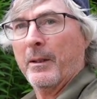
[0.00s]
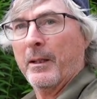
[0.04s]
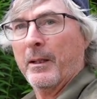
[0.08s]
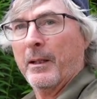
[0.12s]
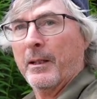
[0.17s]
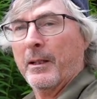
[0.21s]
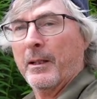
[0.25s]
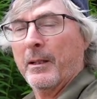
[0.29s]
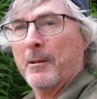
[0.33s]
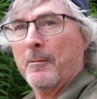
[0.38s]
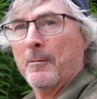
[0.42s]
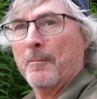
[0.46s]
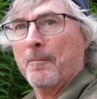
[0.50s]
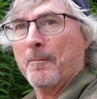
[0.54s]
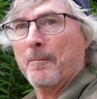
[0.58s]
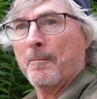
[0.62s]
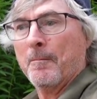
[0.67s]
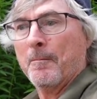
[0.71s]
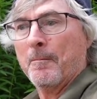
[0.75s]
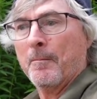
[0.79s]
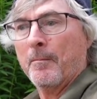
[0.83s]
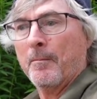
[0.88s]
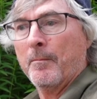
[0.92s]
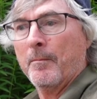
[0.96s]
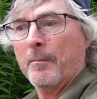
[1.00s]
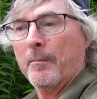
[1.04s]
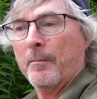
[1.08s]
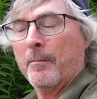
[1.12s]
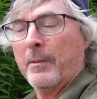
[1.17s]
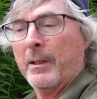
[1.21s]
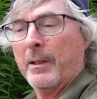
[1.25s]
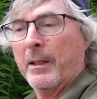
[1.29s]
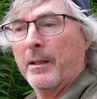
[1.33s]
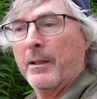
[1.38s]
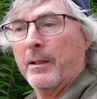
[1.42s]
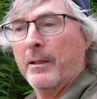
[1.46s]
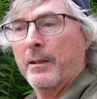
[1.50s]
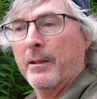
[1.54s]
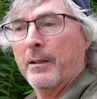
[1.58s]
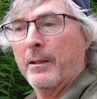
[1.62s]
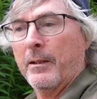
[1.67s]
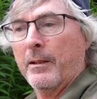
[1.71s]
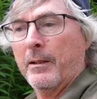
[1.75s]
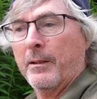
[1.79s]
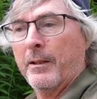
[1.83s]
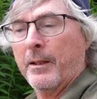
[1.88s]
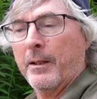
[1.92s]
Um, the